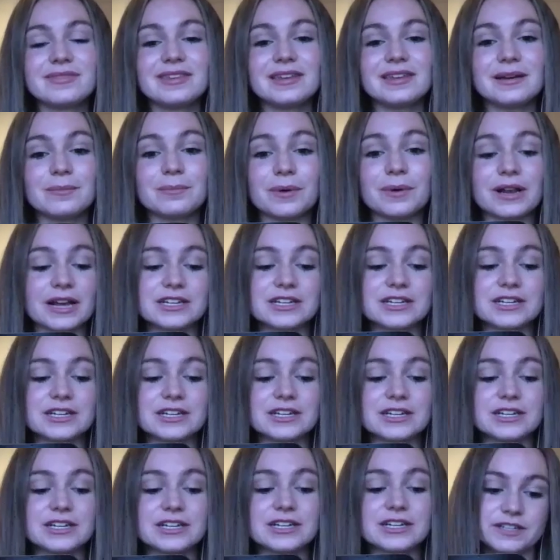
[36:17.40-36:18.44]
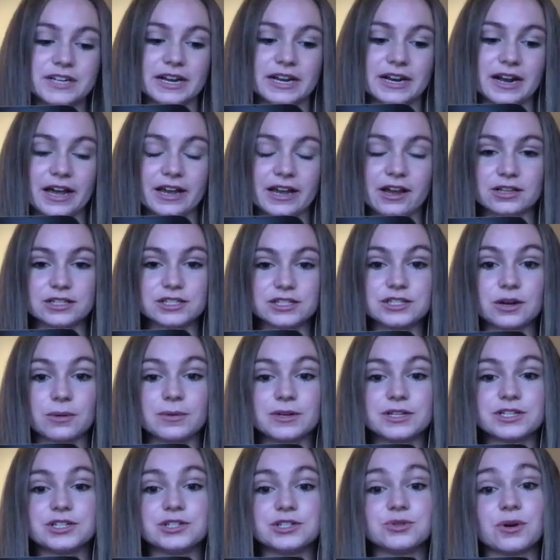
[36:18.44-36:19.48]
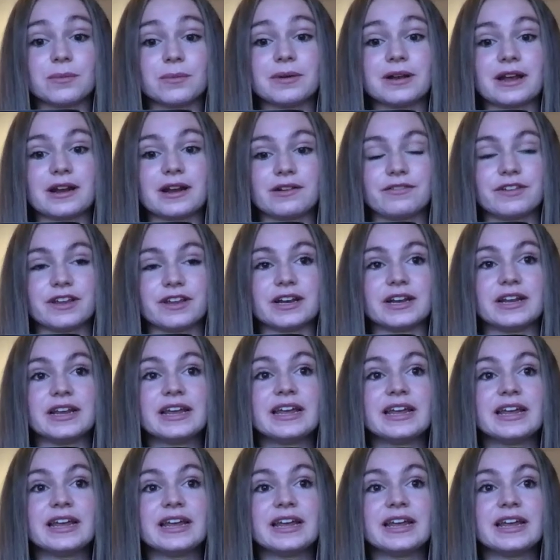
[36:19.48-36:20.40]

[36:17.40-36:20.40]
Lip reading: But I just loved it. I got so much enjoyment out of it.